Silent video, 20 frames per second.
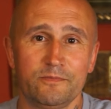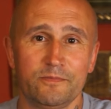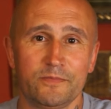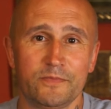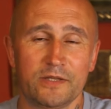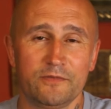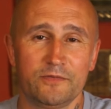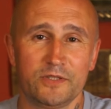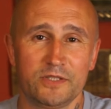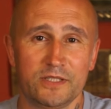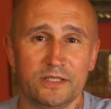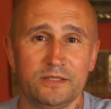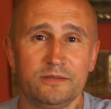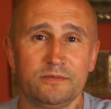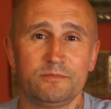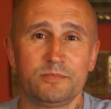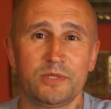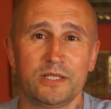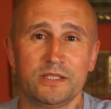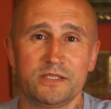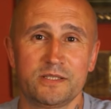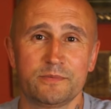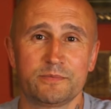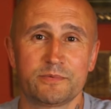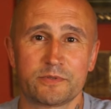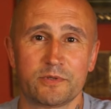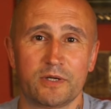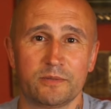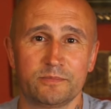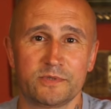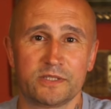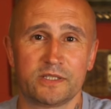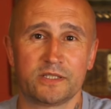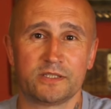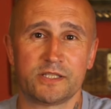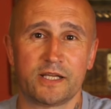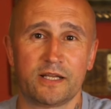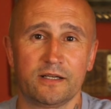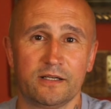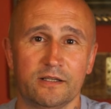If you did, please subscribe to the
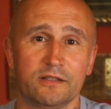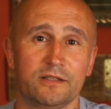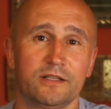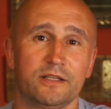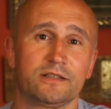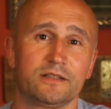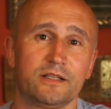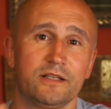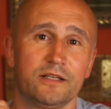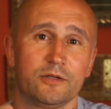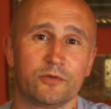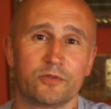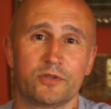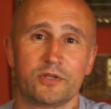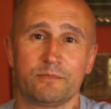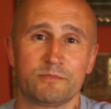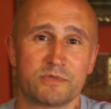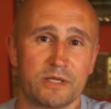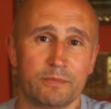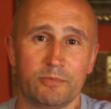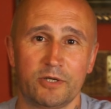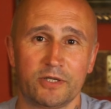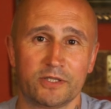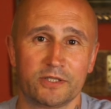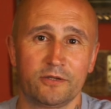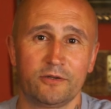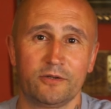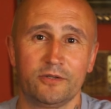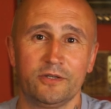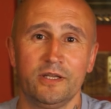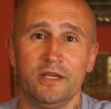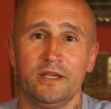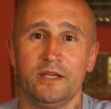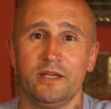channel and click the little thumbs up icon.